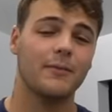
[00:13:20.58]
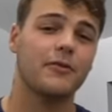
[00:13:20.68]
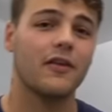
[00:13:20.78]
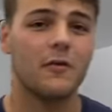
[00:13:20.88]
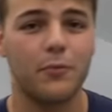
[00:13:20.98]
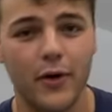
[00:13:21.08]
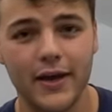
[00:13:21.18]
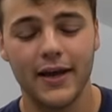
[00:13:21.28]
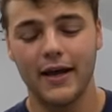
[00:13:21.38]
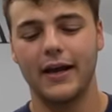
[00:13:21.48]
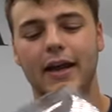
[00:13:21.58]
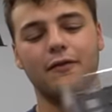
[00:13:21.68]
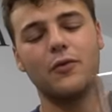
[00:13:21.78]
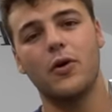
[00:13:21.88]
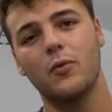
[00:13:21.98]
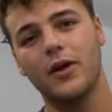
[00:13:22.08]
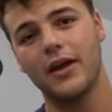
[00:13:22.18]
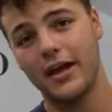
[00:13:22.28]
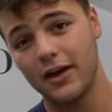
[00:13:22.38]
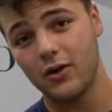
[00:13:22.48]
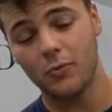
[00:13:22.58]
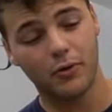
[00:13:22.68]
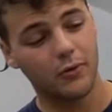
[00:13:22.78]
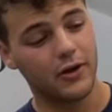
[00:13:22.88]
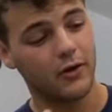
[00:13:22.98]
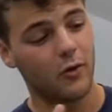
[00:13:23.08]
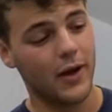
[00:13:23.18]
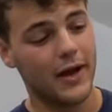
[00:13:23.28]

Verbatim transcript: up to this point. Again, if you want to win a GoPro Hero